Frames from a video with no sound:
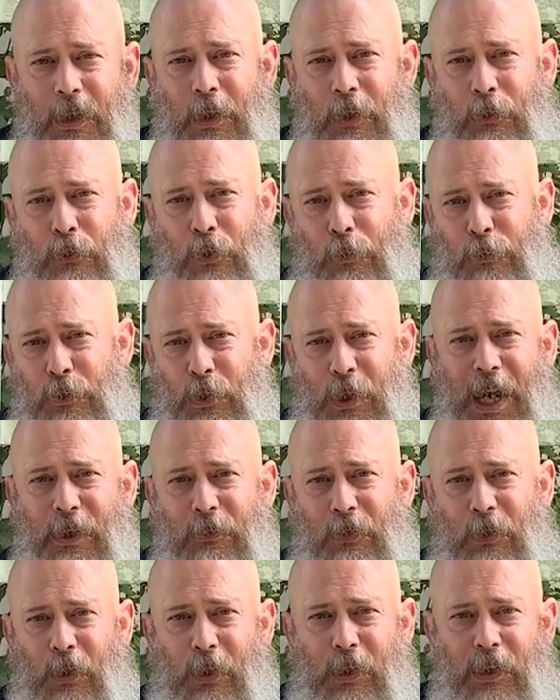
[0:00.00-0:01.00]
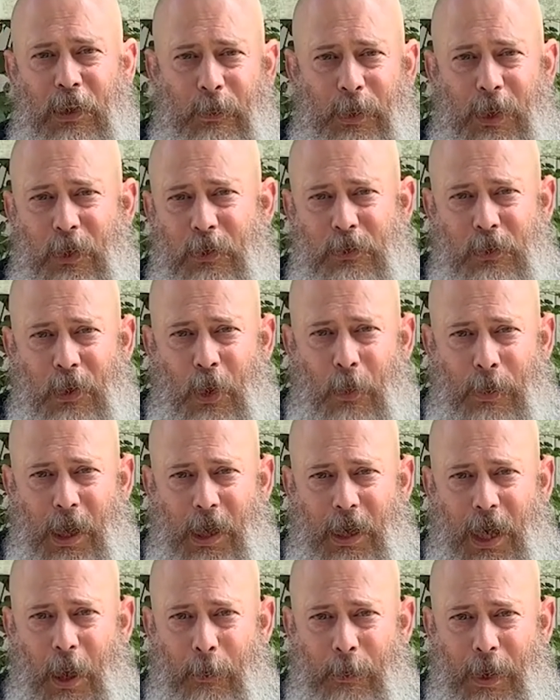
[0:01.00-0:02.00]
So if you guys are looking to build your own
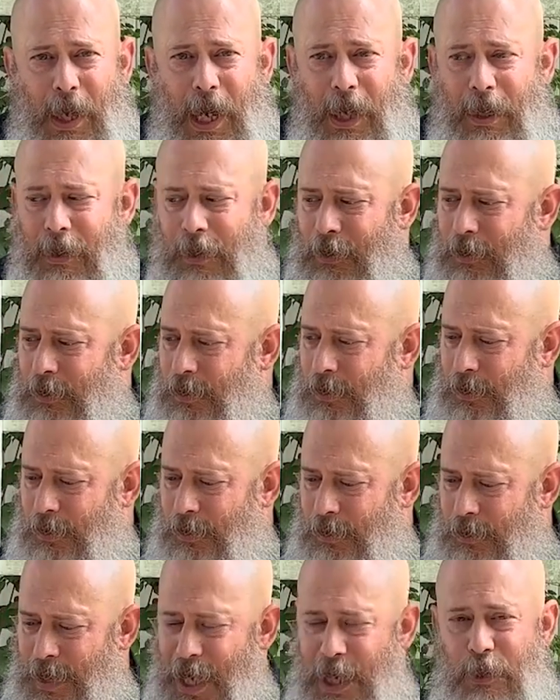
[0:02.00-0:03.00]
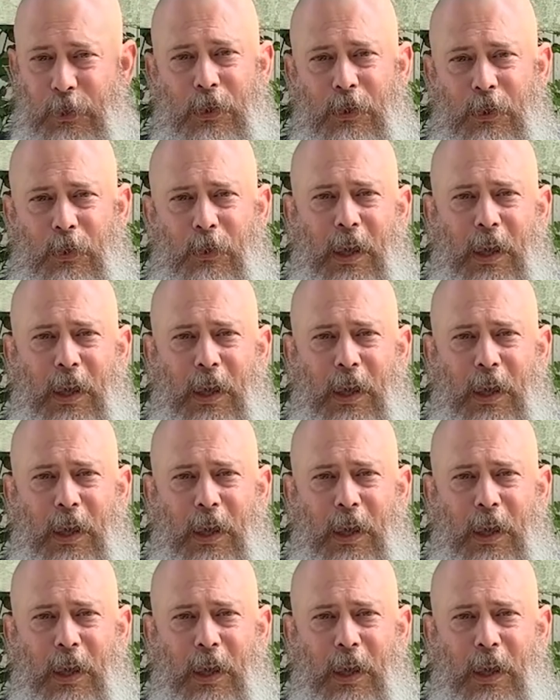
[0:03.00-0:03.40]
bug out bag, now you can do